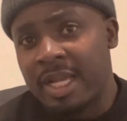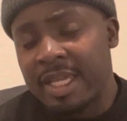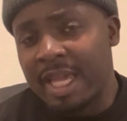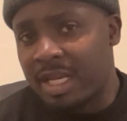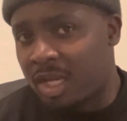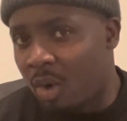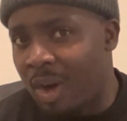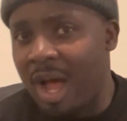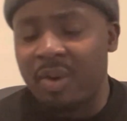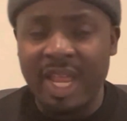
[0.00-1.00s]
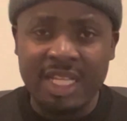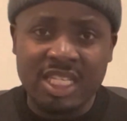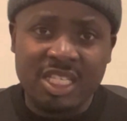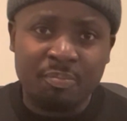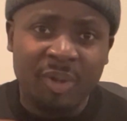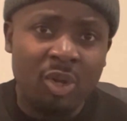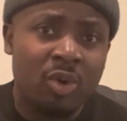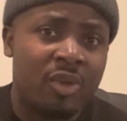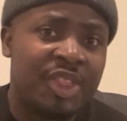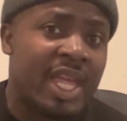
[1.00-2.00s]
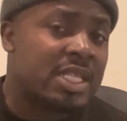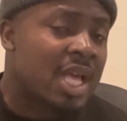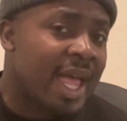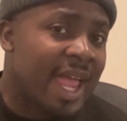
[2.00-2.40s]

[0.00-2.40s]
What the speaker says: can go out and spew these